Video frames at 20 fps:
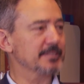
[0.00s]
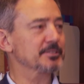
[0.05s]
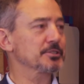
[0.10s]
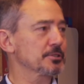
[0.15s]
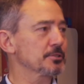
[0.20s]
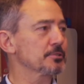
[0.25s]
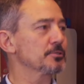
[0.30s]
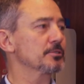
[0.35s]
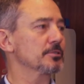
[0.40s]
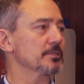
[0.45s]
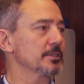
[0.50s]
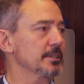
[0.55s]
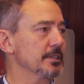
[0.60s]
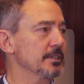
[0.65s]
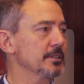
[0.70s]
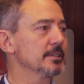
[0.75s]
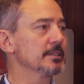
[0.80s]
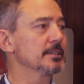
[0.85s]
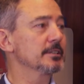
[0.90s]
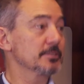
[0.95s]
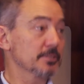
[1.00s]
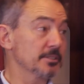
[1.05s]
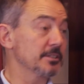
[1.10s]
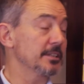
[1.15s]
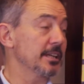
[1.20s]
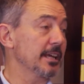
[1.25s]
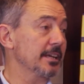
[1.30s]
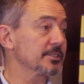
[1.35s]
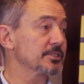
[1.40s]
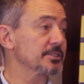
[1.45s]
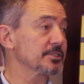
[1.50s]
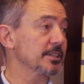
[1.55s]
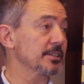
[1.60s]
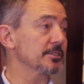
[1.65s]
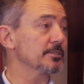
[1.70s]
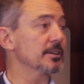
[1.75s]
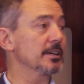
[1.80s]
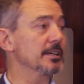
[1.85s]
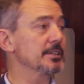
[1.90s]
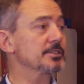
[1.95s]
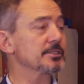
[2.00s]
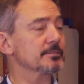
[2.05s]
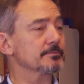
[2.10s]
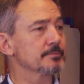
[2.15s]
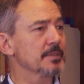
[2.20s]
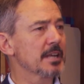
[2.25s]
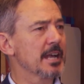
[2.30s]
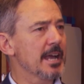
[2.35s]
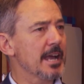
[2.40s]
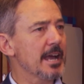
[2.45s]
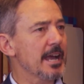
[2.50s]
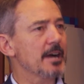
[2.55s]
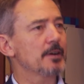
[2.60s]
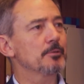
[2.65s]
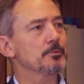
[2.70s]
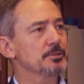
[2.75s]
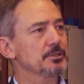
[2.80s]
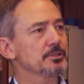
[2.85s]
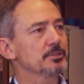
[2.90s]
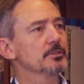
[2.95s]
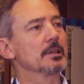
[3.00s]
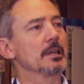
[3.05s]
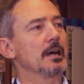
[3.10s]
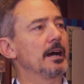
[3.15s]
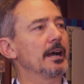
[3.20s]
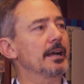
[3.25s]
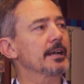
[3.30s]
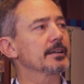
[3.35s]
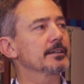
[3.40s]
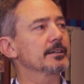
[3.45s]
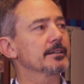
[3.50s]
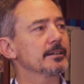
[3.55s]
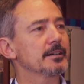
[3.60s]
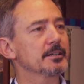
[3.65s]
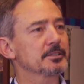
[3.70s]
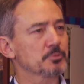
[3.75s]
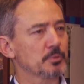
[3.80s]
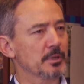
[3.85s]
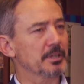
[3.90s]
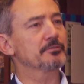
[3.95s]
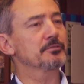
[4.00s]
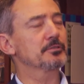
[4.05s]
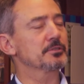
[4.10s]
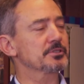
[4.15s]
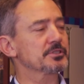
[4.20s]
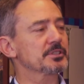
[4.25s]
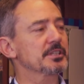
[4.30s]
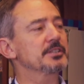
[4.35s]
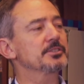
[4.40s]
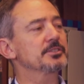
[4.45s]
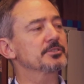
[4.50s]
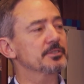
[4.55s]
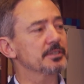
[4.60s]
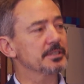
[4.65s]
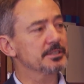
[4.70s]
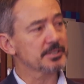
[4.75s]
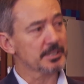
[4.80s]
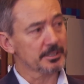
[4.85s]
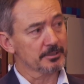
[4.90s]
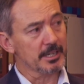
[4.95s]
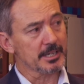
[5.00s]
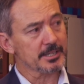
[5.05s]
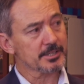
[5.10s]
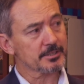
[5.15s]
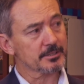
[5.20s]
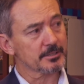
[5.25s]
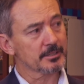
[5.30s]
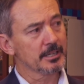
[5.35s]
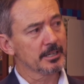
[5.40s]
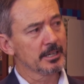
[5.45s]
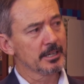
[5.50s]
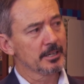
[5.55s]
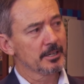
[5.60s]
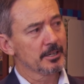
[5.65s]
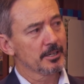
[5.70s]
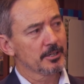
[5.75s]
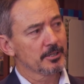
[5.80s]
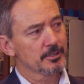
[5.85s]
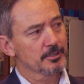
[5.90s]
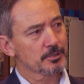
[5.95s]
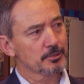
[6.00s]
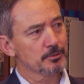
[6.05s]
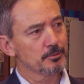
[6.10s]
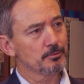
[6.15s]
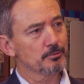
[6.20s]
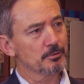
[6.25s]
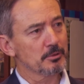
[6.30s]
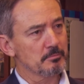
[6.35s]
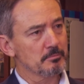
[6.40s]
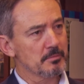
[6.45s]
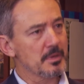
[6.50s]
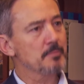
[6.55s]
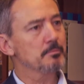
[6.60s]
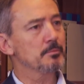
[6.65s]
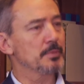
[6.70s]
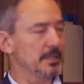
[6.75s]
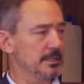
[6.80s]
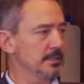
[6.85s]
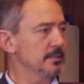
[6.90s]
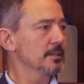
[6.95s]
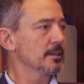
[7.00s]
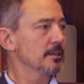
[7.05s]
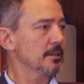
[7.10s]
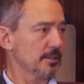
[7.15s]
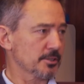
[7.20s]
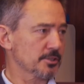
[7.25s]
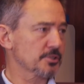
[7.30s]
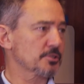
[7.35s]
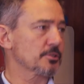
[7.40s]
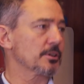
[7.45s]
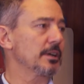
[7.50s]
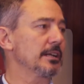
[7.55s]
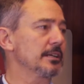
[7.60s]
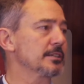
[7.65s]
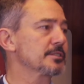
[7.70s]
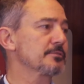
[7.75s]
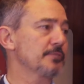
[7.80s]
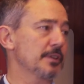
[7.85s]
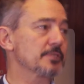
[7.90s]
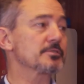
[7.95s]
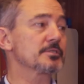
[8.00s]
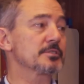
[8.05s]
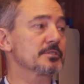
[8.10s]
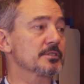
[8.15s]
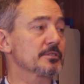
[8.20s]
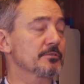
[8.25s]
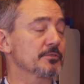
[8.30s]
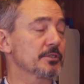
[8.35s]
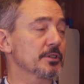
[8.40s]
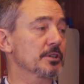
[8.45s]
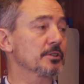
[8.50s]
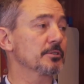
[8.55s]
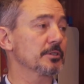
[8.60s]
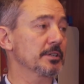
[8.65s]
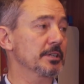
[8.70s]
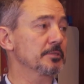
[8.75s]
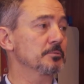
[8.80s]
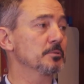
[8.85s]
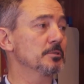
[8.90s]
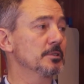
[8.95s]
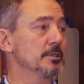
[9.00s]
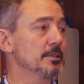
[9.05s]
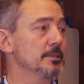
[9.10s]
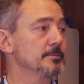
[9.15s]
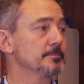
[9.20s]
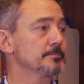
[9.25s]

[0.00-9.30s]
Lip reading: story to the next generation? How would you like a 21st century generation to remember Australia's veterans of the Korean War?